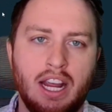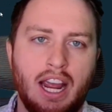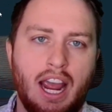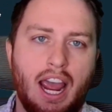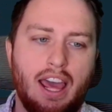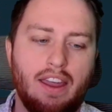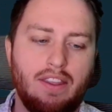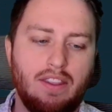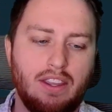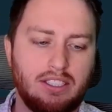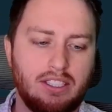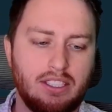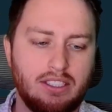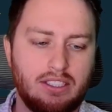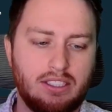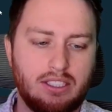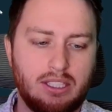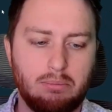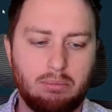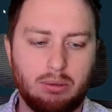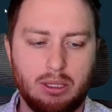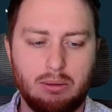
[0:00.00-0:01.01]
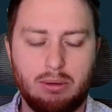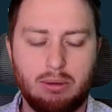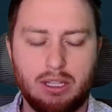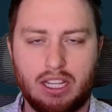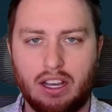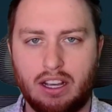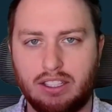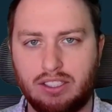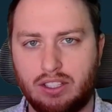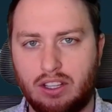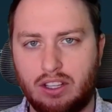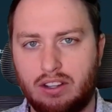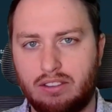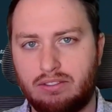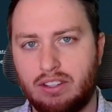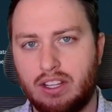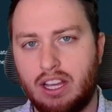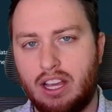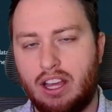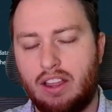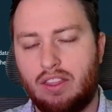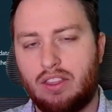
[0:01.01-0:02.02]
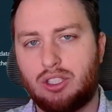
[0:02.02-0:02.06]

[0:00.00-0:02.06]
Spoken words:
And this is simply because of the